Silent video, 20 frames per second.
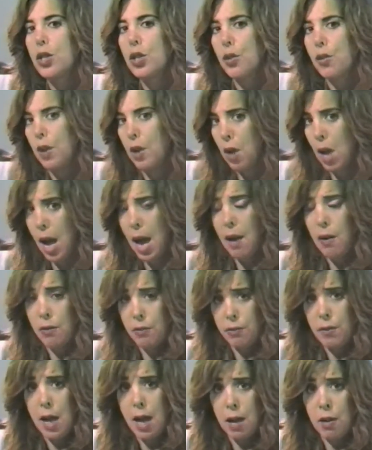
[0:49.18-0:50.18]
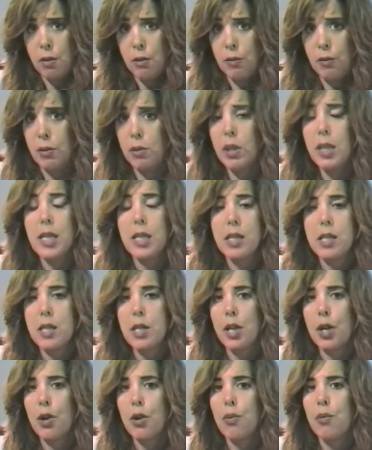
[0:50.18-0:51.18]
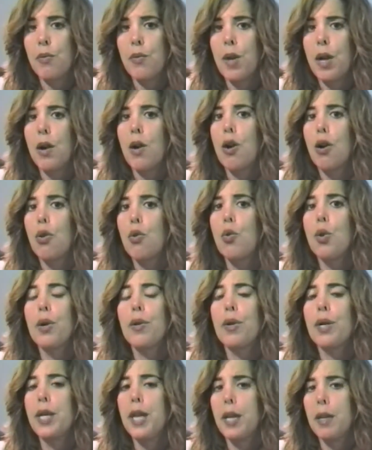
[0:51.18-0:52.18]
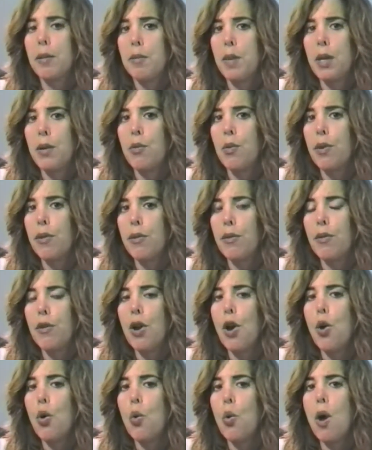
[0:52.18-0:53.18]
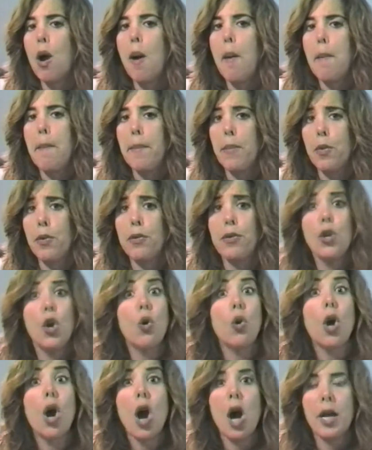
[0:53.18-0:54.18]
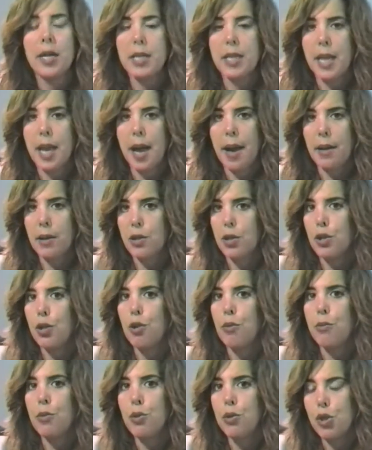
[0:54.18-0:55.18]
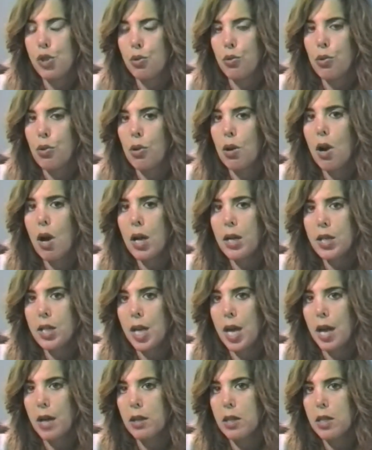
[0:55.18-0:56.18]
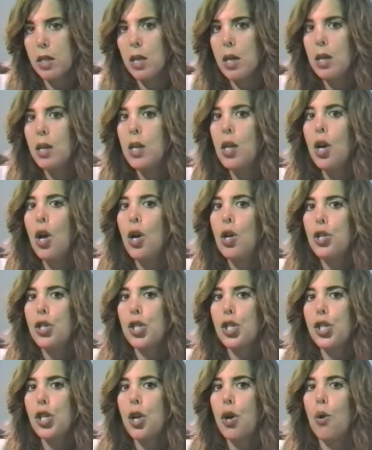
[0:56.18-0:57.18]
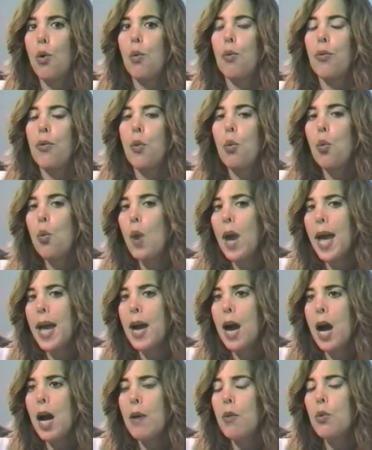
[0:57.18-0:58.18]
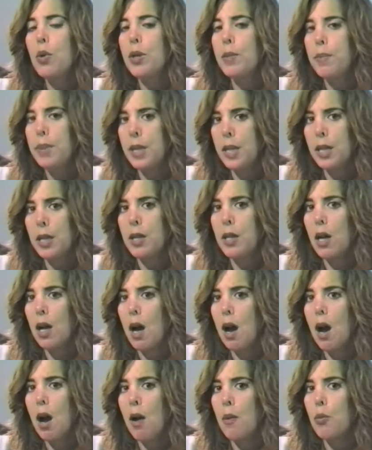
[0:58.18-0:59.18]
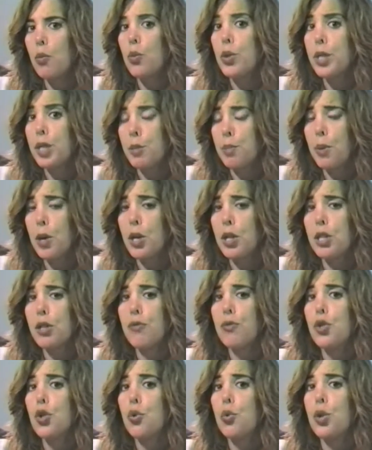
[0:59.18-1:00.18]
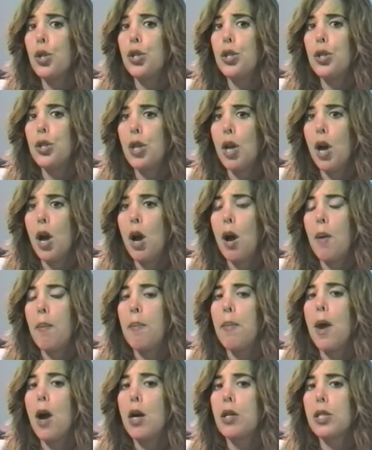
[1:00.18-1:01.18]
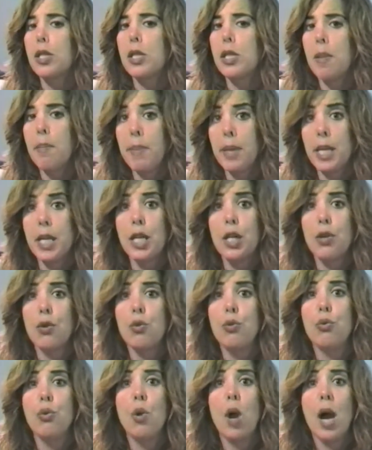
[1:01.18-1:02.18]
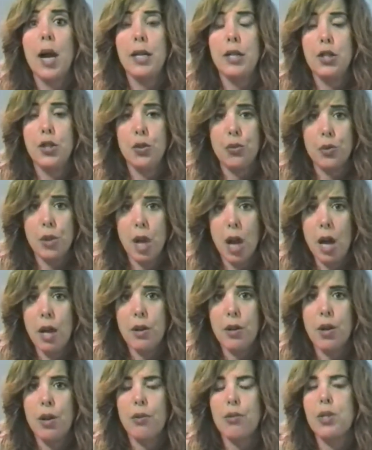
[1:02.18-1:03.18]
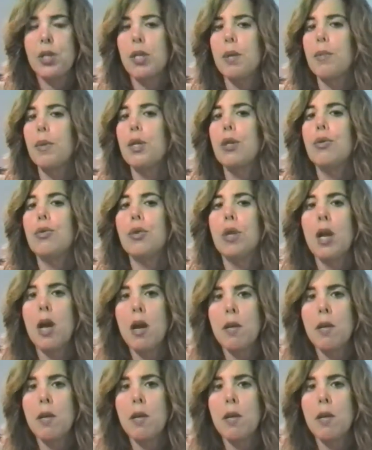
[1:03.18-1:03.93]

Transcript: So they're out of a list. They are querying me with no contact, no mutual contact. So the way I would be responsive to somebody who I do not know, somebody who